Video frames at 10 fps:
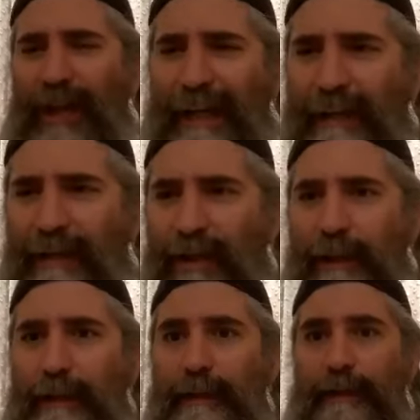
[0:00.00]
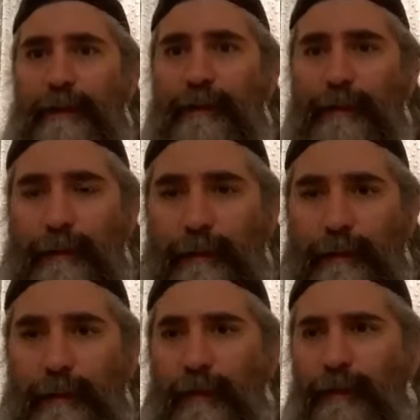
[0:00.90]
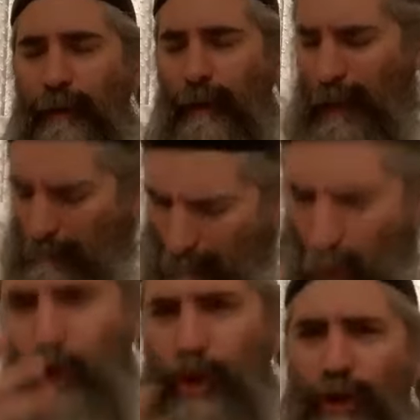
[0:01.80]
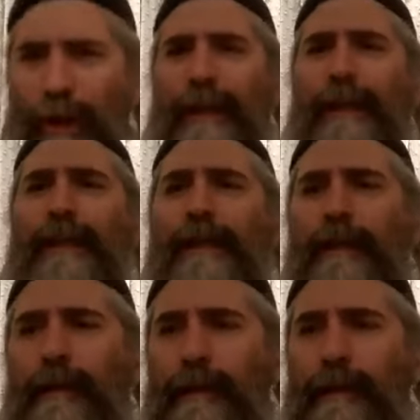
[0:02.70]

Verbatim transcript: challenges emotionally.